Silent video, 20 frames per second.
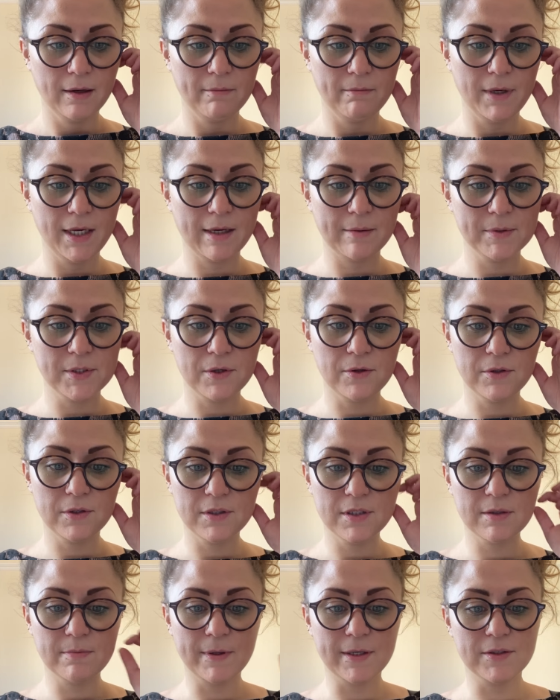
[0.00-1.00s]
Miek told
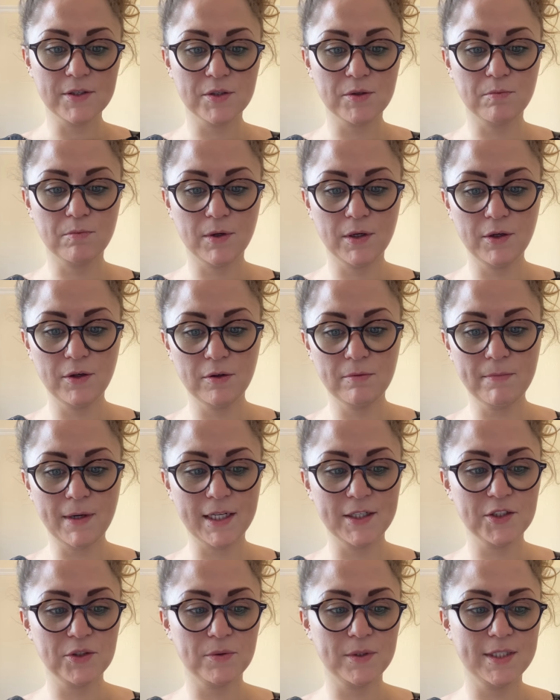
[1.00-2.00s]
us about someone who'd
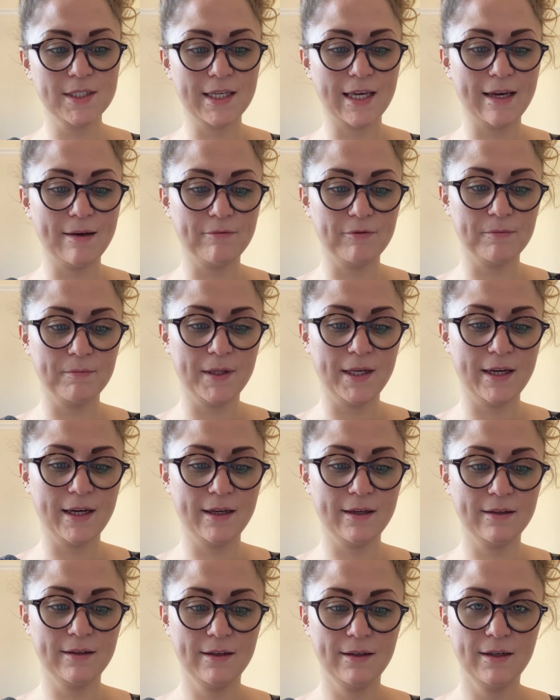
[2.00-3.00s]
managed to escape from
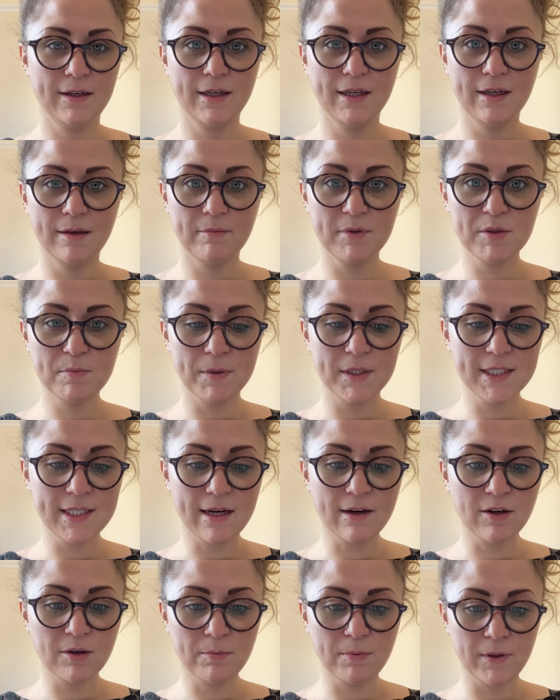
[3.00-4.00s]
there. It must be
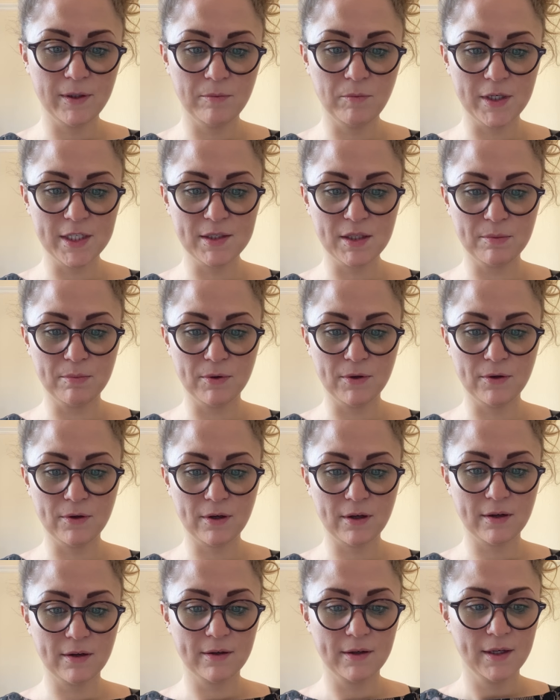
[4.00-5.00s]
terrible in
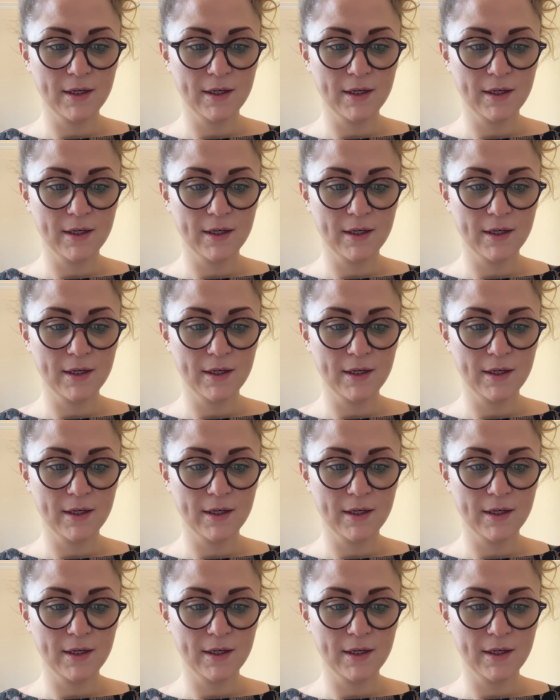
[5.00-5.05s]
Westerbork.